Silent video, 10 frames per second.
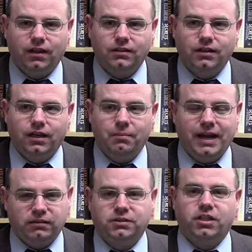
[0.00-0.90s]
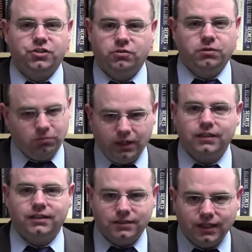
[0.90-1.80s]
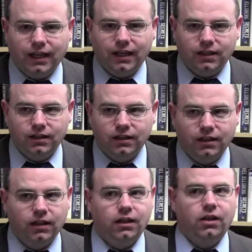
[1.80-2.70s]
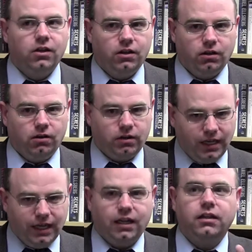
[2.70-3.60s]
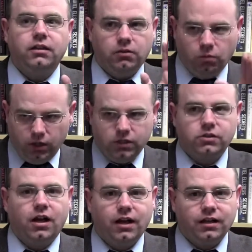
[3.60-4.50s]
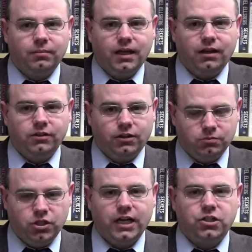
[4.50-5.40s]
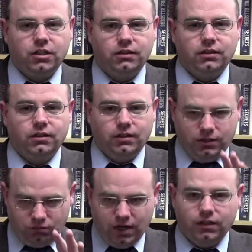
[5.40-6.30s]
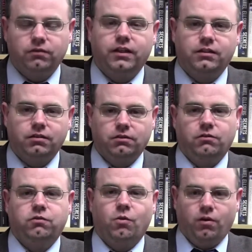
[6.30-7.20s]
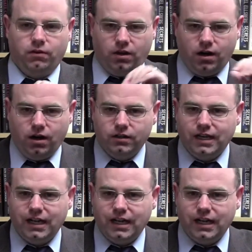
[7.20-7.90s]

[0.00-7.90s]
And, and a mathematician would rightly say, okay, what you're talking about, your objection is relevant for the hard